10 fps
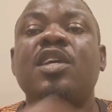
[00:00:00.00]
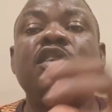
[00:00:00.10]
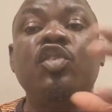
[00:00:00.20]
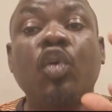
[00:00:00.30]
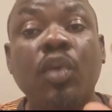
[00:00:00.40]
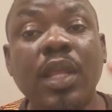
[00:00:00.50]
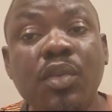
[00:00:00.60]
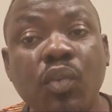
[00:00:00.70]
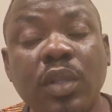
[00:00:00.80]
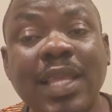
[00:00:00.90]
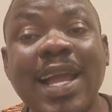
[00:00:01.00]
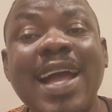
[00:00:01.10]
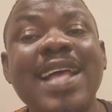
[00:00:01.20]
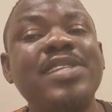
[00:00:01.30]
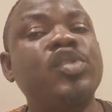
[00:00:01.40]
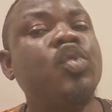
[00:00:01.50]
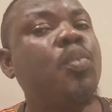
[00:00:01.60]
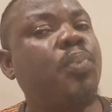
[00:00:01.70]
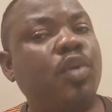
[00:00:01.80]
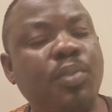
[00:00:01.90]
Your rainwater has no
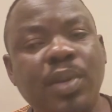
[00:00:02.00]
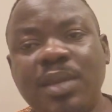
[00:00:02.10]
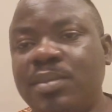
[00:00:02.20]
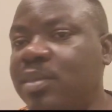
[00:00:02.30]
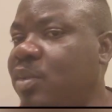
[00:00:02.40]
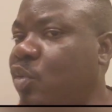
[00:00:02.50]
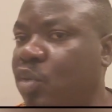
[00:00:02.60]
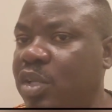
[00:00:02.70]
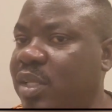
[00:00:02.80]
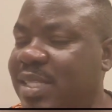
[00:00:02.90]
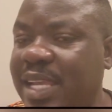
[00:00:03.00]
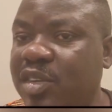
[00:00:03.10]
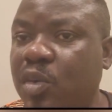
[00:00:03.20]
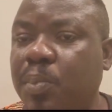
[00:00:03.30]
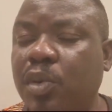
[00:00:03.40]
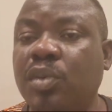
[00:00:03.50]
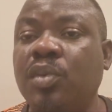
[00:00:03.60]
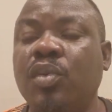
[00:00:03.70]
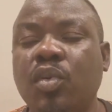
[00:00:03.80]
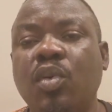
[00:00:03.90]
problem going inside your
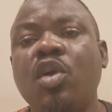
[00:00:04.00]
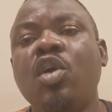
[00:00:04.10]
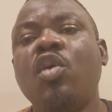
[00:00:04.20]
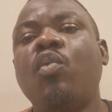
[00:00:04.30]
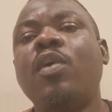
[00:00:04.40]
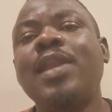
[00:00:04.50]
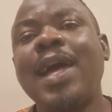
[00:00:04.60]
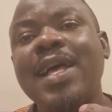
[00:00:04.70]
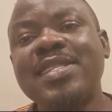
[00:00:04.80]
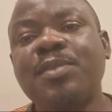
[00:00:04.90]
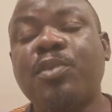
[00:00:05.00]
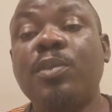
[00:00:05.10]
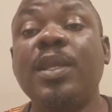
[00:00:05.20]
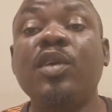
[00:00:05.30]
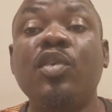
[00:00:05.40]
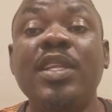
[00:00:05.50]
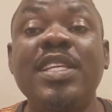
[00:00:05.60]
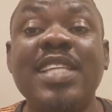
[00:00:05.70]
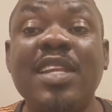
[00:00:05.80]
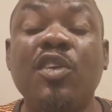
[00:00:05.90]
pond. No. What has the problem going
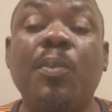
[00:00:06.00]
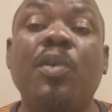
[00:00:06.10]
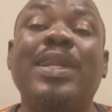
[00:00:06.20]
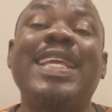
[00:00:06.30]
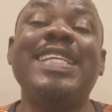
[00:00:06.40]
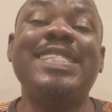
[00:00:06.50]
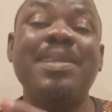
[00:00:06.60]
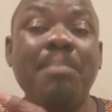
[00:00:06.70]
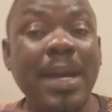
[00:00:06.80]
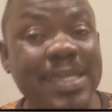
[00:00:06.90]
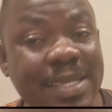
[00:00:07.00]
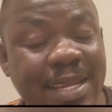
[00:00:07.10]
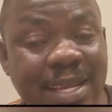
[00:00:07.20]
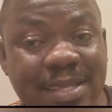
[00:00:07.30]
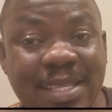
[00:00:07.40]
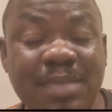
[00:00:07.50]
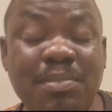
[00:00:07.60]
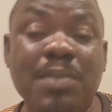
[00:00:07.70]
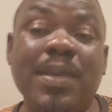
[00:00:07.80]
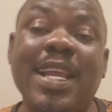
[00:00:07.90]
inside your pond is the materials that
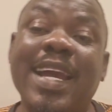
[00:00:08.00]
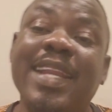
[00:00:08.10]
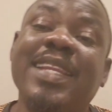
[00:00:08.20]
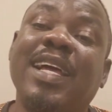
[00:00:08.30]
may be carried